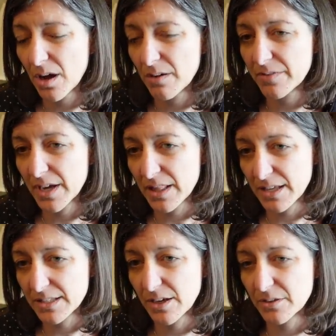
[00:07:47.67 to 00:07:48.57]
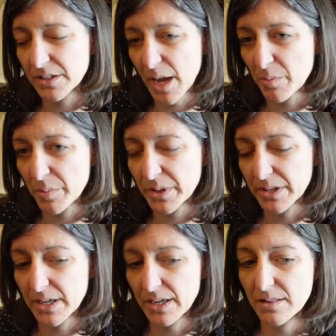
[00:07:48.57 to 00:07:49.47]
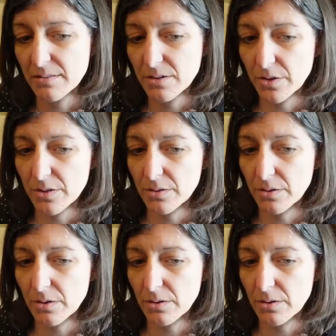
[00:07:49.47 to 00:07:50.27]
of VLS cells capability, and, you know,